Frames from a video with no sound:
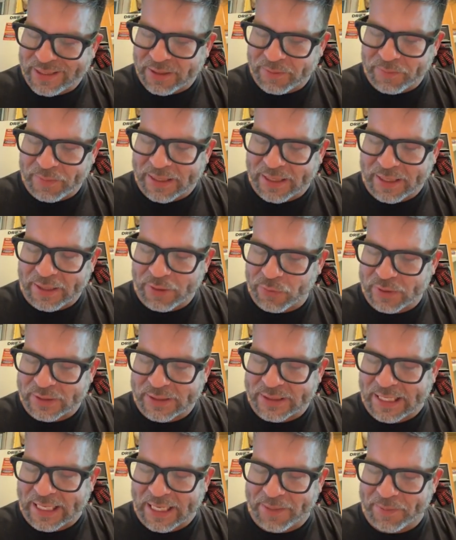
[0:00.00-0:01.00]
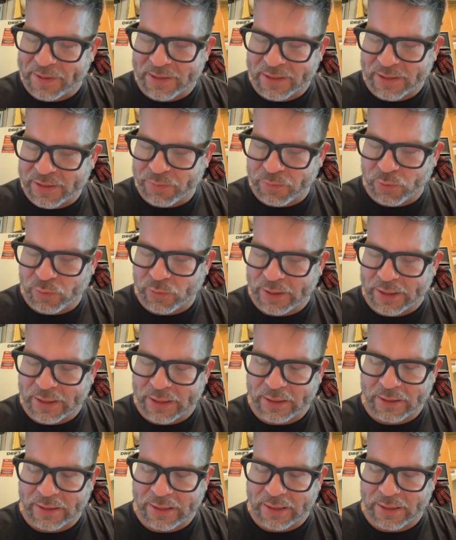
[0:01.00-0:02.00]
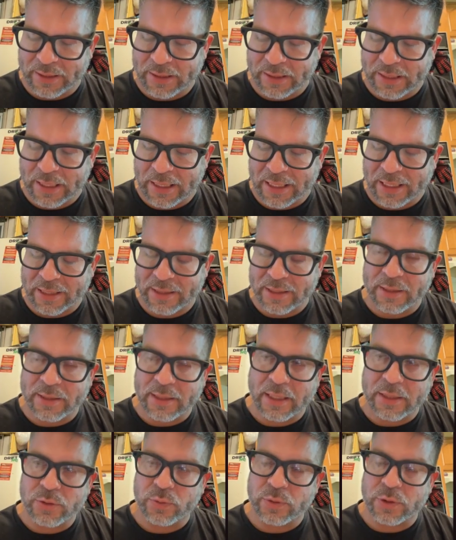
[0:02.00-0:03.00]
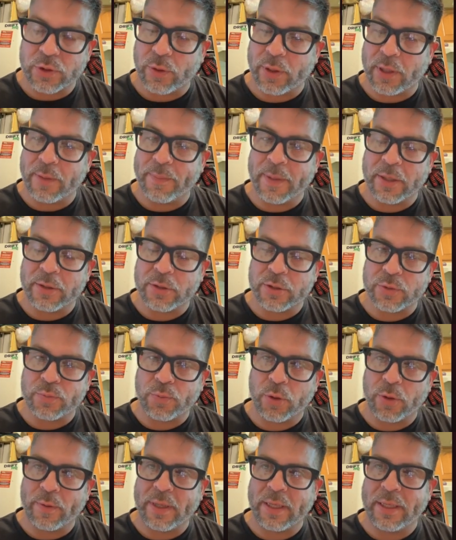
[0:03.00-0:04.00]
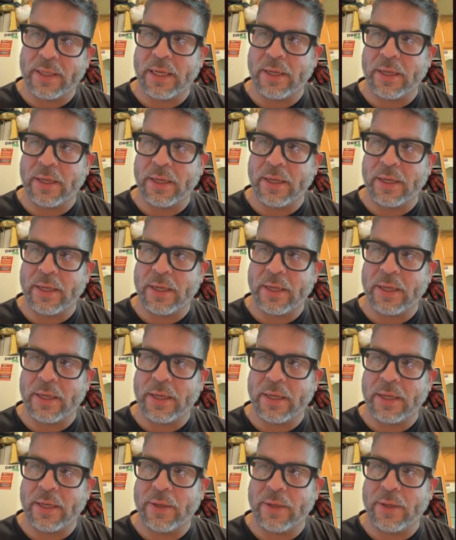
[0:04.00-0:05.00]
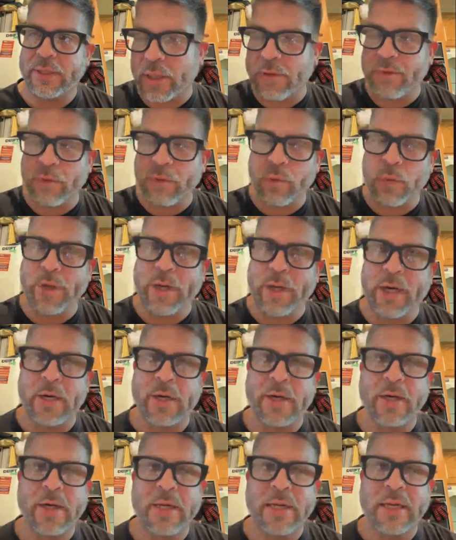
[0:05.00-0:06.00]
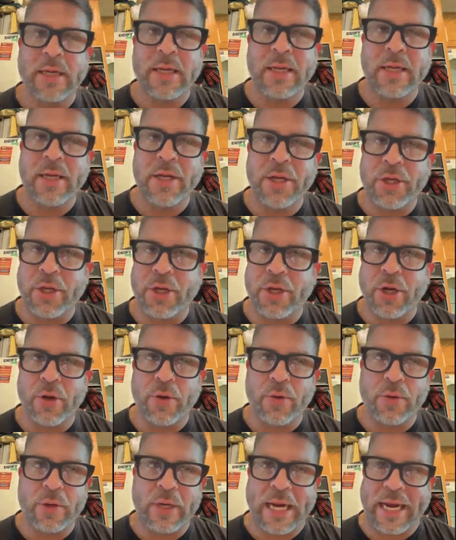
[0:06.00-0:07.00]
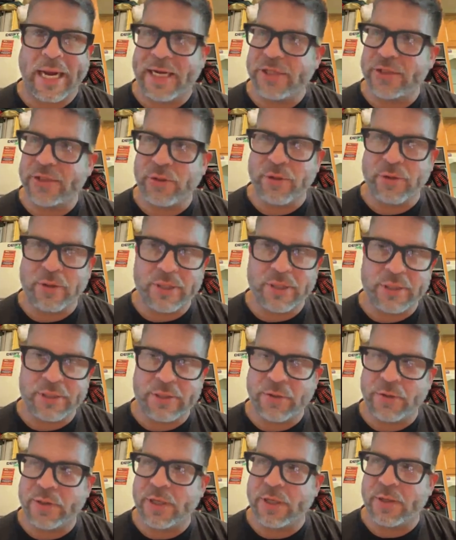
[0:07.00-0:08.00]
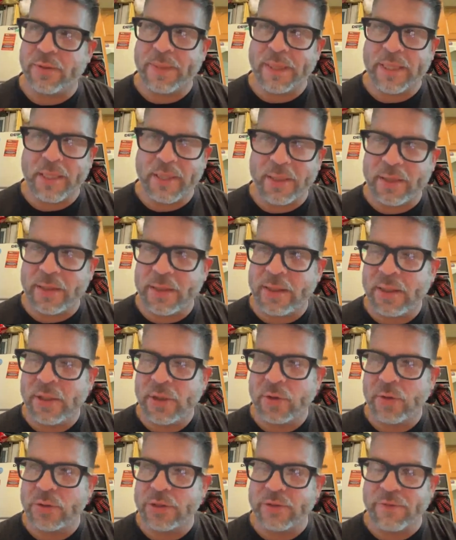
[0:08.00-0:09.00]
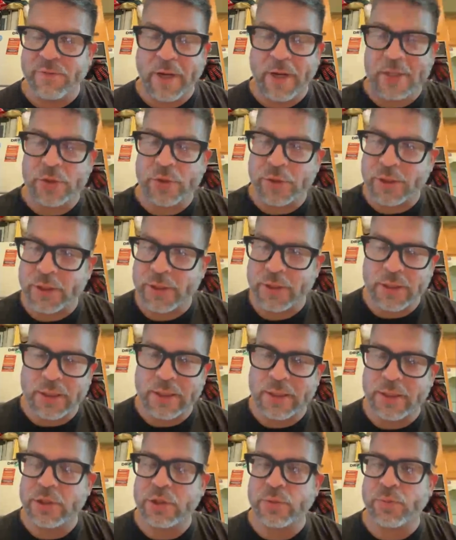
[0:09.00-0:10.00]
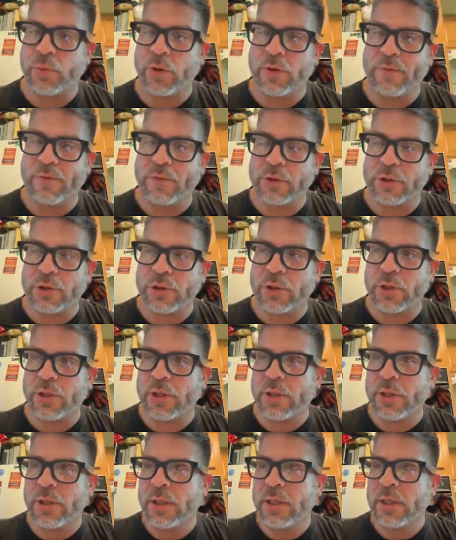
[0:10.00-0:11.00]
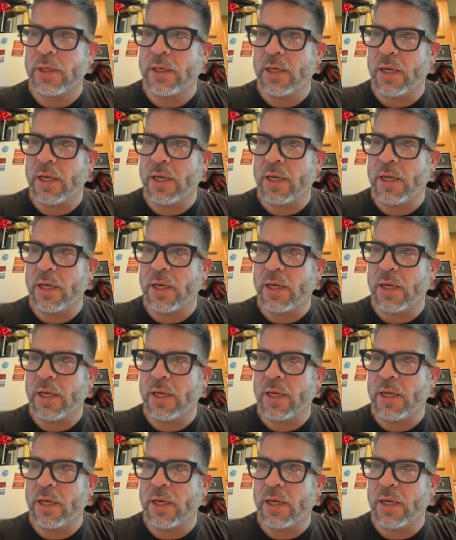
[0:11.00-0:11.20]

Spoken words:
It can be anyone's game at this point, and I think that's what's great about the sport right now. It's reaching a level where, Castro can still come in, who's a veteran in this sport for sure.